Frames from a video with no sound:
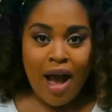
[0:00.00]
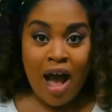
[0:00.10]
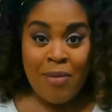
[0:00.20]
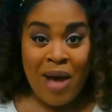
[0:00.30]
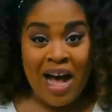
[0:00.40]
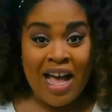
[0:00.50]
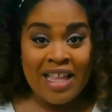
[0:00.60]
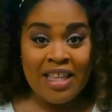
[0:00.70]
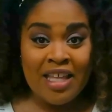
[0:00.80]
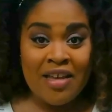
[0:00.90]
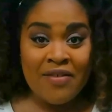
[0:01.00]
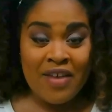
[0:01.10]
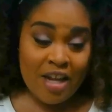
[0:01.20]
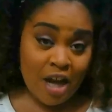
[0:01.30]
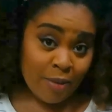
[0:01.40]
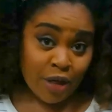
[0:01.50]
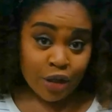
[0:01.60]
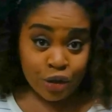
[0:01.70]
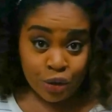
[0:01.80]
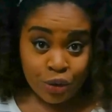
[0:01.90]
I live in
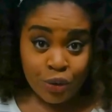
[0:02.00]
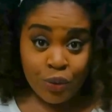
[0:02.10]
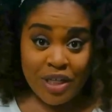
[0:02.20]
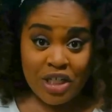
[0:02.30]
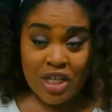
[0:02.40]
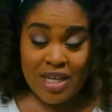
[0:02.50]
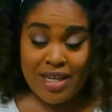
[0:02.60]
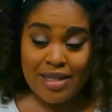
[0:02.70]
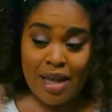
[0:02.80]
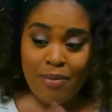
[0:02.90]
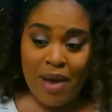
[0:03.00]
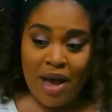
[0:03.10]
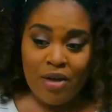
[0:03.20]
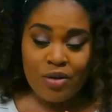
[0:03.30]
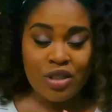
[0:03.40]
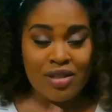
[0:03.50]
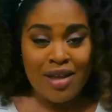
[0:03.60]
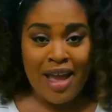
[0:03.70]
Namyang-do, which is about